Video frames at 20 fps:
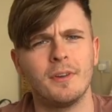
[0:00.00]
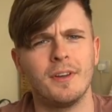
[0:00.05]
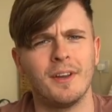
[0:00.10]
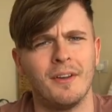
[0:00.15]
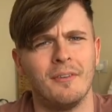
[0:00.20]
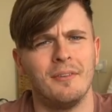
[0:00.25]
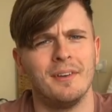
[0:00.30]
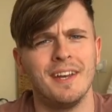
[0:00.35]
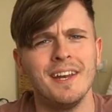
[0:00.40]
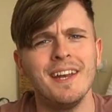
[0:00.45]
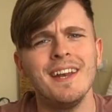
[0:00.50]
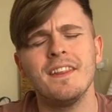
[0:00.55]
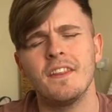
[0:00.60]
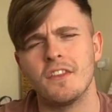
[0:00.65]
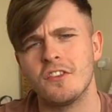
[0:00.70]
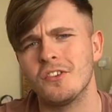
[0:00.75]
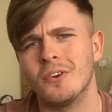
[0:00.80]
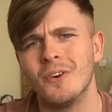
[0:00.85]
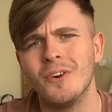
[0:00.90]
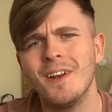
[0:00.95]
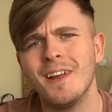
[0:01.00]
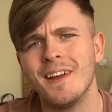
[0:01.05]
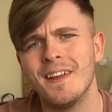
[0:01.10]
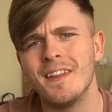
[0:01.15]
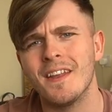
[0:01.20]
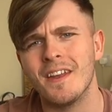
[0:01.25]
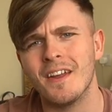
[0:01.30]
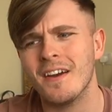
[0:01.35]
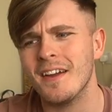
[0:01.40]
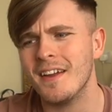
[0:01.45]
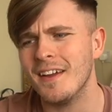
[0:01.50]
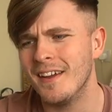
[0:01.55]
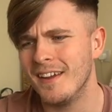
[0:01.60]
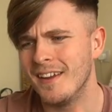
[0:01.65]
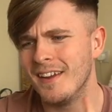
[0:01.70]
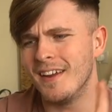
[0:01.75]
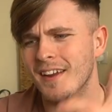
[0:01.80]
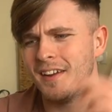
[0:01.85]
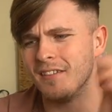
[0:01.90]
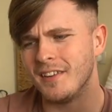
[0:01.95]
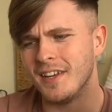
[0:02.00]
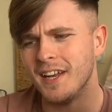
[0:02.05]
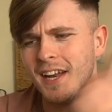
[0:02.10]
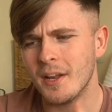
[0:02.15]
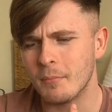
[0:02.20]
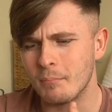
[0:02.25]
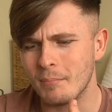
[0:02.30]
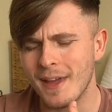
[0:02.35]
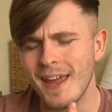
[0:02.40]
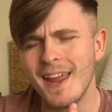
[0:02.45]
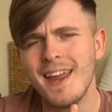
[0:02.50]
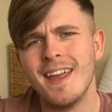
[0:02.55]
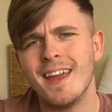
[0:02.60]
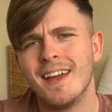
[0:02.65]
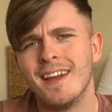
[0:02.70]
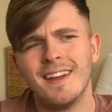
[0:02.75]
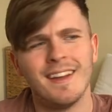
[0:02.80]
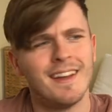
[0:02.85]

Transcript: You know, when you need the toilet in the night, if you need to pee,